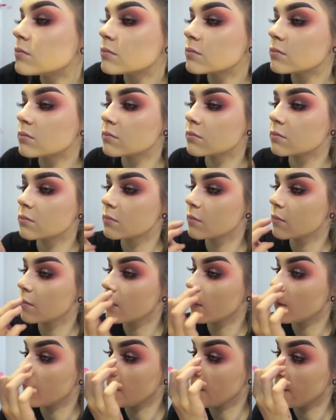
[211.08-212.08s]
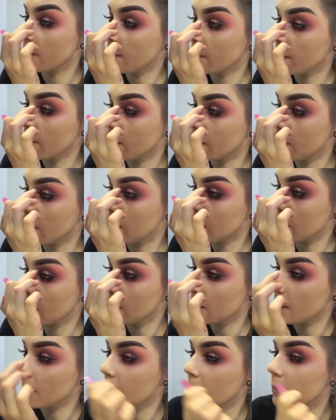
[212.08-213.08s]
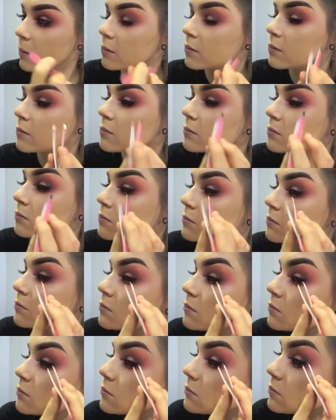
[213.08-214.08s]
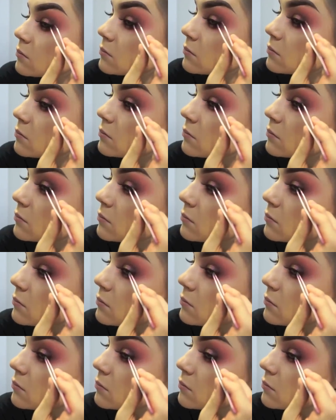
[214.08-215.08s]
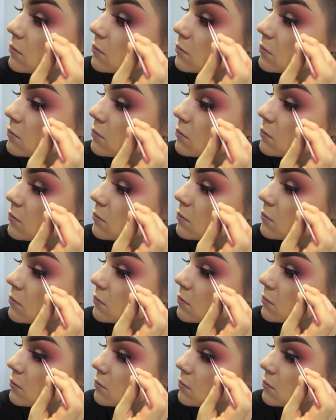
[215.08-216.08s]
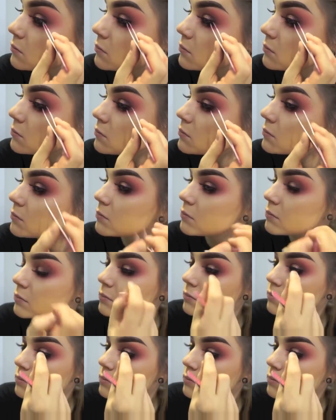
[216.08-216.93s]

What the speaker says: No one is speaking in this clip.